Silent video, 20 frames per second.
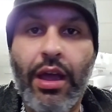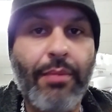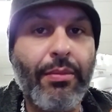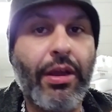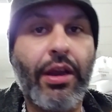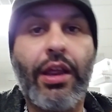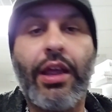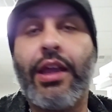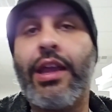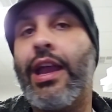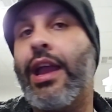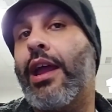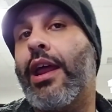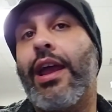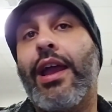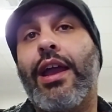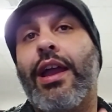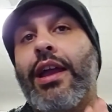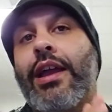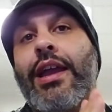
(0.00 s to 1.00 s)
I mean, it
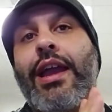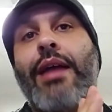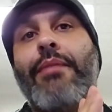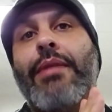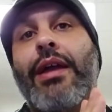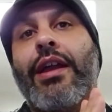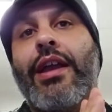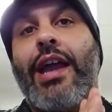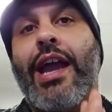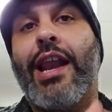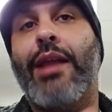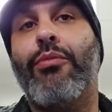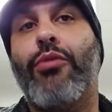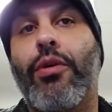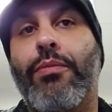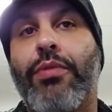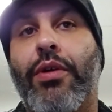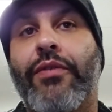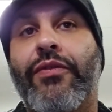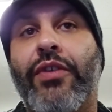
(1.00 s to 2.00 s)
can't make any
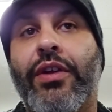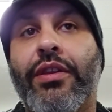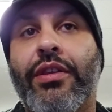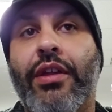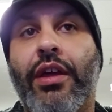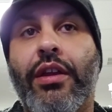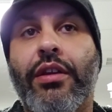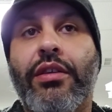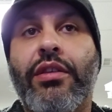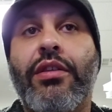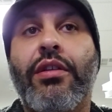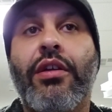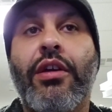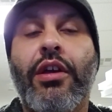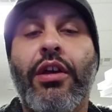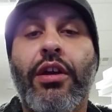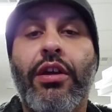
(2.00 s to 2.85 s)
more perfect sense.